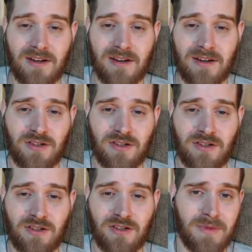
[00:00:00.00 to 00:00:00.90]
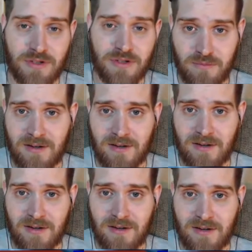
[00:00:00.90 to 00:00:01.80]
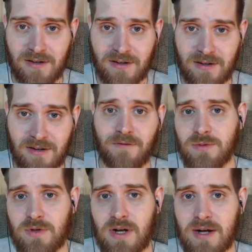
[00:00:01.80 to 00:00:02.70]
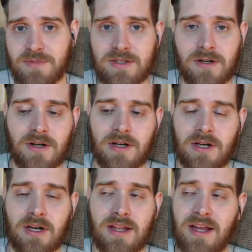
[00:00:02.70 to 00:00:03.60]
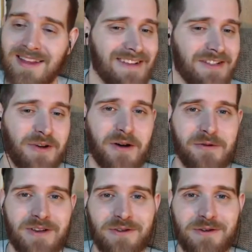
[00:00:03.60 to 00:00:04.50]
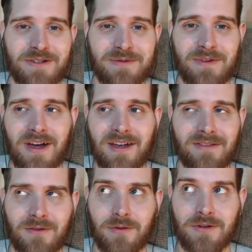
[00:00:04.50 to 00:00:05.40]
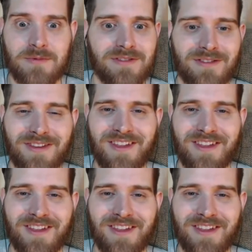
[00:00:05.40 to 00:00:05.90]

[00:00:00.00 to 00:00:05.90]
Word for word: You might know Richard Madden from Game of Thrones. He was Robb Stark and uh, that's who I was for Chris, uh, Christmas.